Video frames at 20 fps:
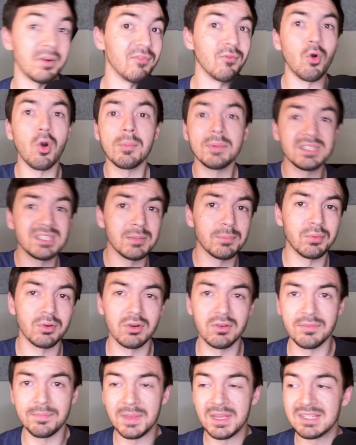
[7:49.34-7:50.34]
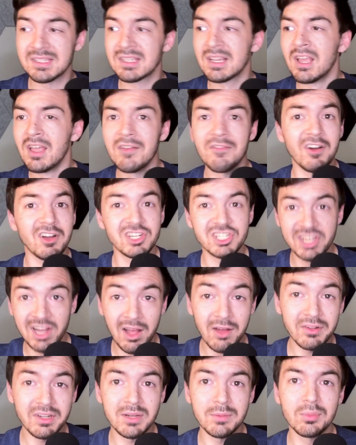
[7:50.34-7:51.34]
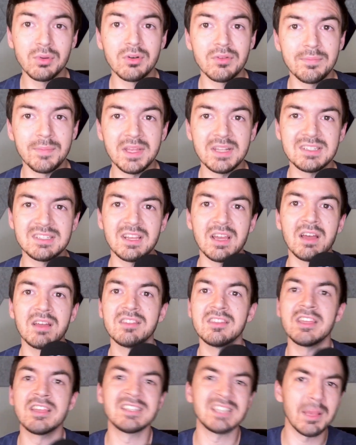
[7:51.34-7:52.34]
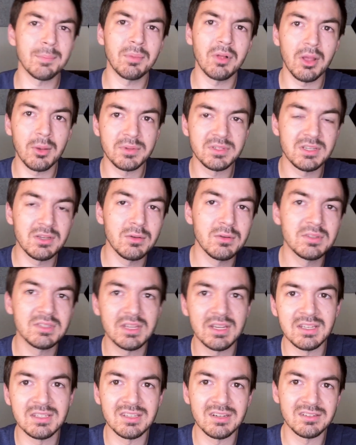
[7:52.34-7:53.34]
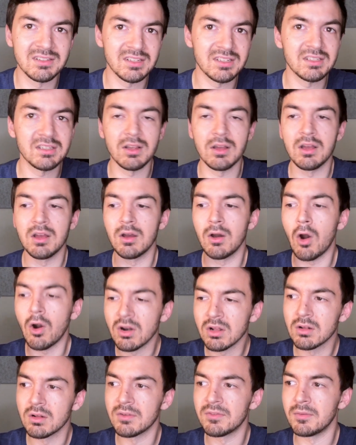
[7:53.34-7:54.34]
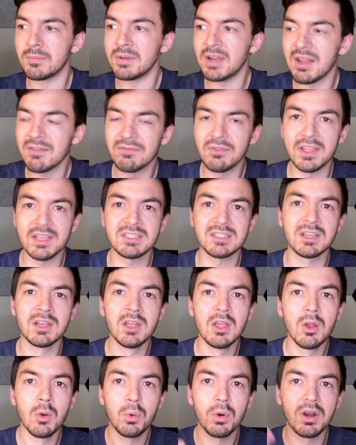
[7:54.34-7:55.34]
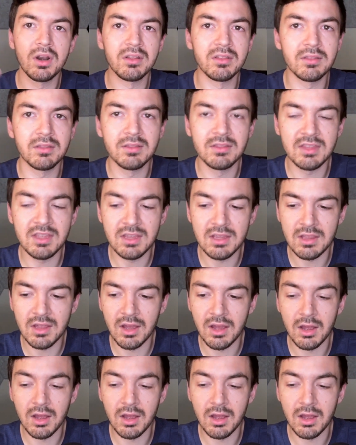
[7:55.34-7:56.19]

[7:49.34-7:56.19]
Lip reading: performance improvements, functionality improvements. The example I always use is there's this article from Netflix where the